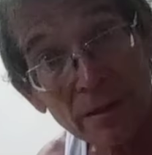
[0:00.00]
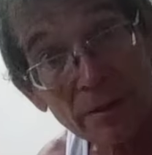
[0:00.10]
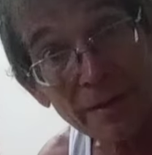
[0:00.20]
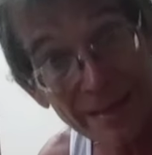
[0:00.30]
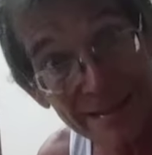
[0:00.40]

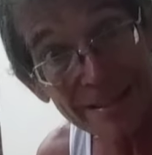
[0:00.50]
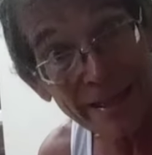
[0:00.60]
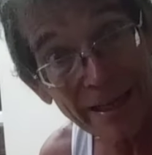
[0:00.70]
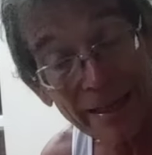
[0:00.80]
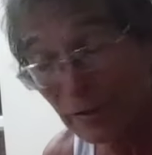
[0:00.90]
That's
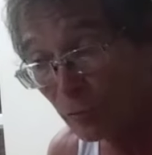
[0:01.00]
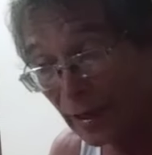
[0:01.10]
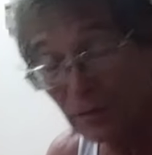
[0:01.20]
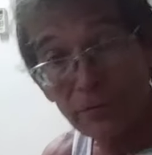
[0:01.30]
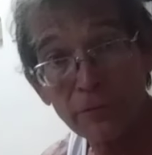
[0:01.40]
it
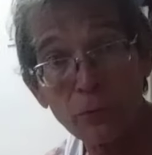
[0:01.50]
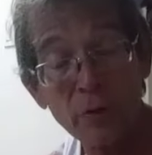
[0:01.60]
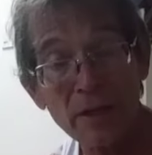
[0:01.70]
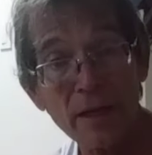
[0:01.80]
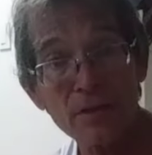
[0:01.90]
rained for
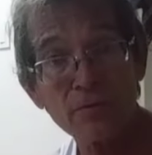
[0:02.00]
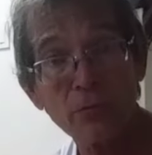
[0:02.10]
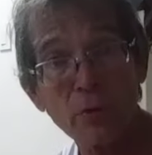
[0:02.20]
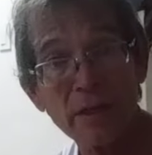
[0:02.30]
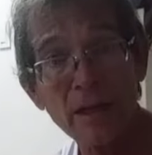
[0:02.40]
40 days and
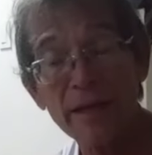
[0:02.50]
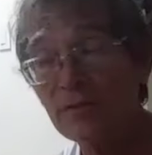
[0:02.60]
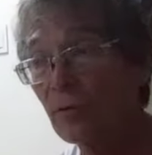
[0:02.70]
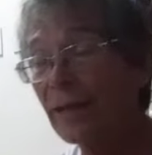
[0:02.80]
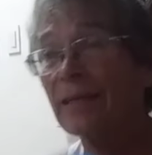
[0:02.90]
40 nights,
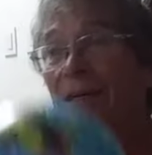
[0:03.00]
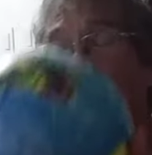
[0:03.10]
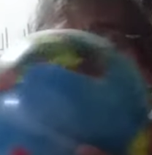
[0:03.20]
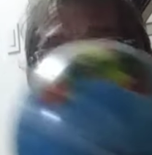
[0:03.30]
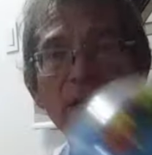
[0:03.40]
right? It
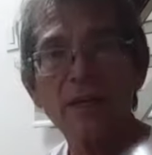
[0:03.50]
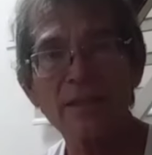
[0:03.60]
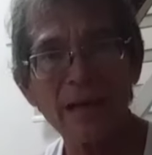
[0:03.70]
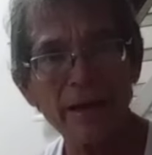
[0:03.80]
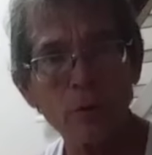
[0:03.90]
covered the
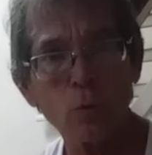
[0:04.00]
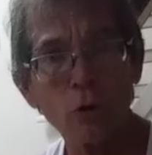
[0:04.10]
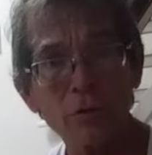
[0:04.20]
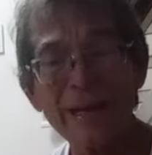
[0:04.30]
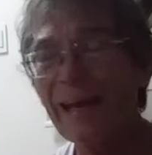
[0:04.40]
entire
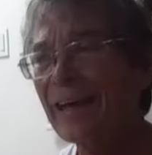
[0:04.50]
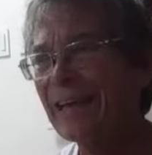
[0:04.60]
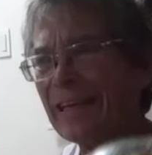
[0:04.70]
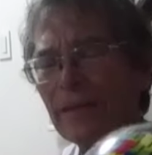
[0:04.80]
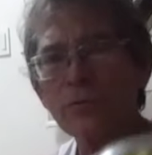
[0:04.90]
world,
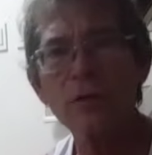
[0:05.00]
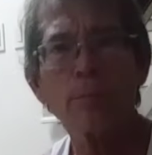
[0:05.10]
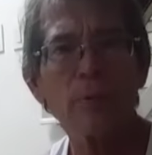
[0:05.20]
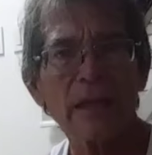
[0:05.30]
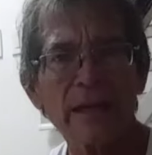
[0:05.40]
even the
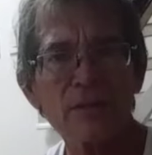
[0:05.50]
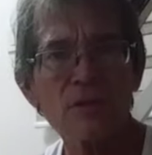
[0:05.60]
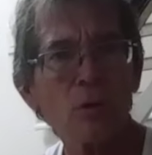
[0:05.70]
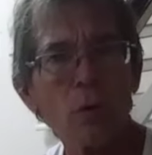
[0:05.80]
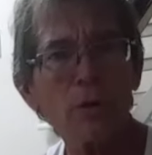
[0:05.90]
plants,
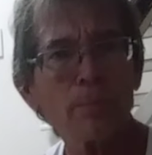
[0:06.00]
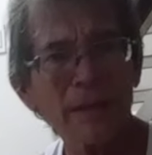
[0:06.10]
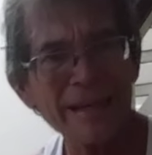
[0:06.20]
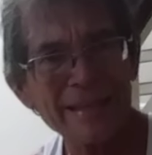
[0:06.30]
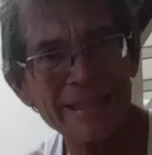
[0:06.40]
so all the
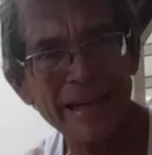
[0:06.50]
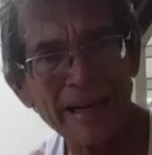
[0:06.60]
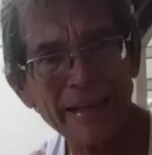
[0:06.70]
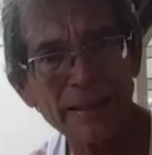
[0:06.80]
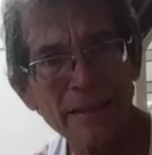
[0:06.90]
plants
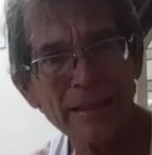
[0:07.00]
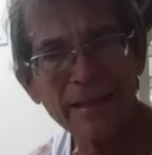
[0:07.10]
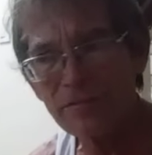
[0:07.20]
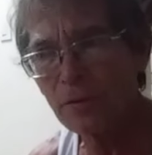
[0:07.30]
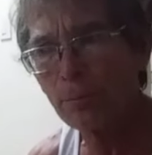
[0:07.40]
died.
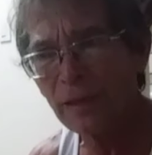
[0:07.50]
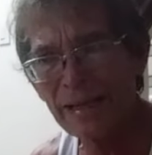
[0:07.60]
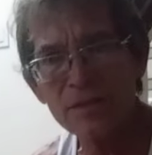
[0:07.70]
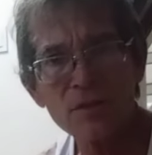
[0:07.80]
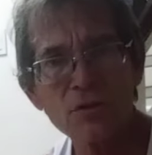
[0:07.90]
If the
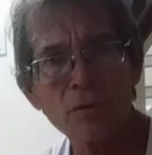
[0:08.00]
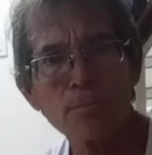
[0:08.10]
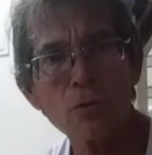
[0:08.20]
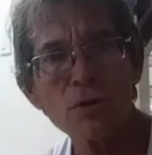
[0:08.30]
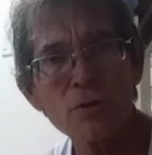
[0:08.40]
plants are
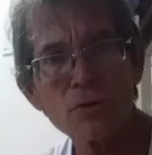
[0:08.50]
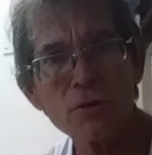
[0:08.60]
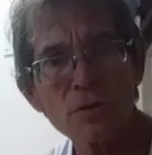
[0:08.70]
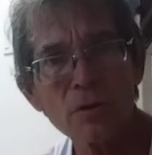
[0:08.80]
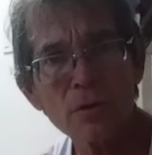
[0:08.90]
submerged...